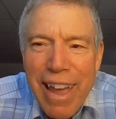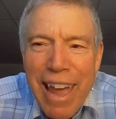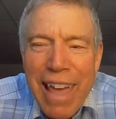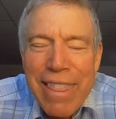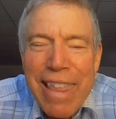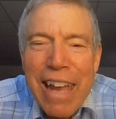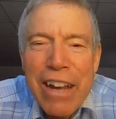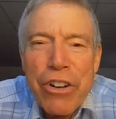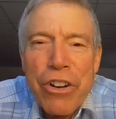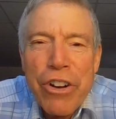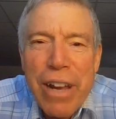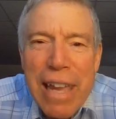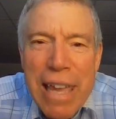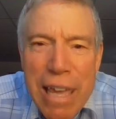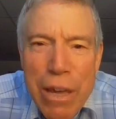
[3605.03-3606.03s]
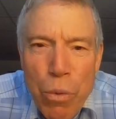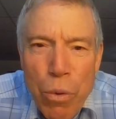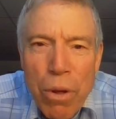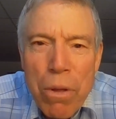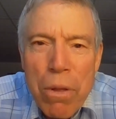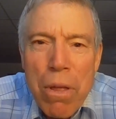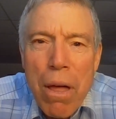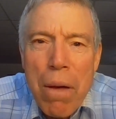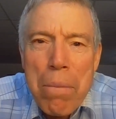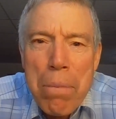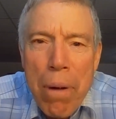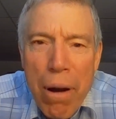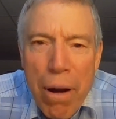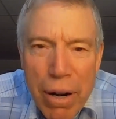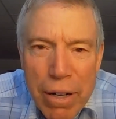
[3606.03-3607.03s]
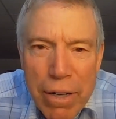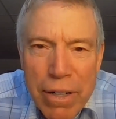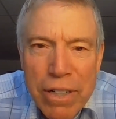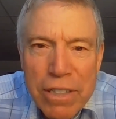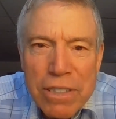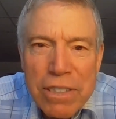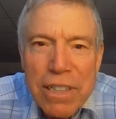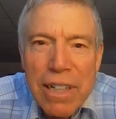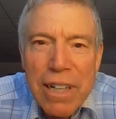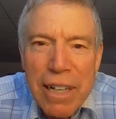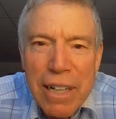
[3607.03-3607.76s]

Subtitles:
and that you're equal partners